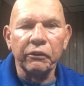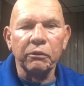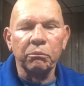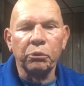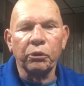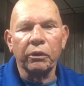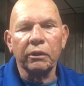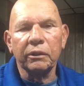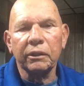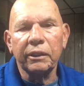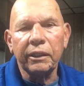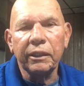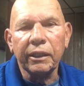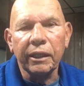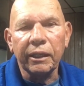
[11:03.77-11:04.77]
importantly,
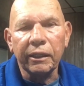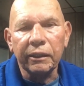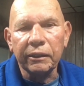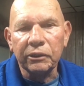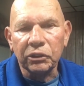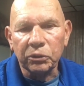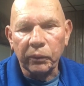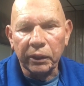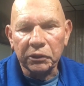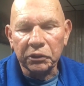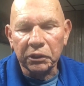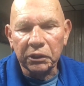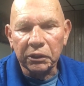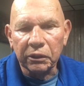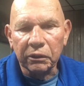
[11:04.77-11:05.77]
that at least twice a
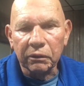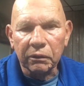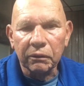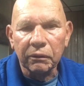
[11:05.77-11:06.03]
year,